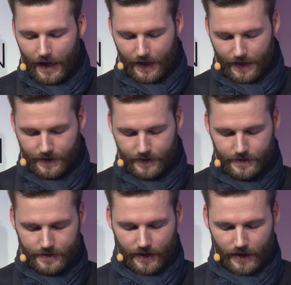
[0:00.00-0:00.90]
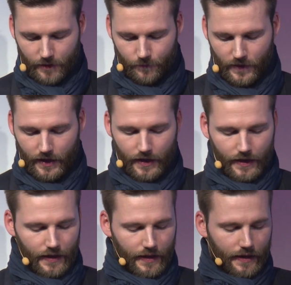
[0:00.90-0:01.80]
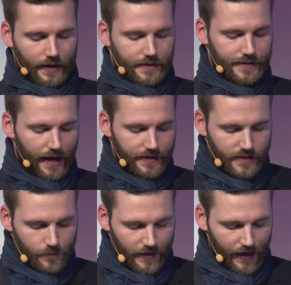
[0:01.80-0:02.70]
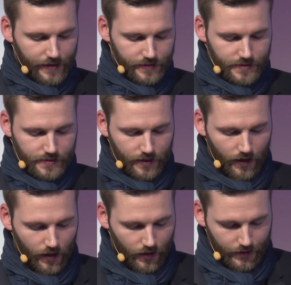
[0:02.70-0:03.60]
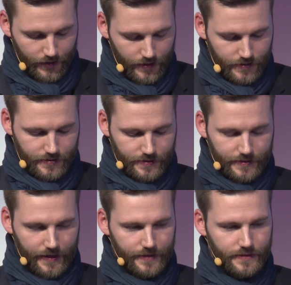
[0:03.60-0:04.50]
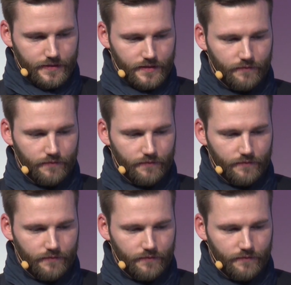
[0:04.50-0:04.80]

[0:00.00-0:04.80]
And the idea behind this car is that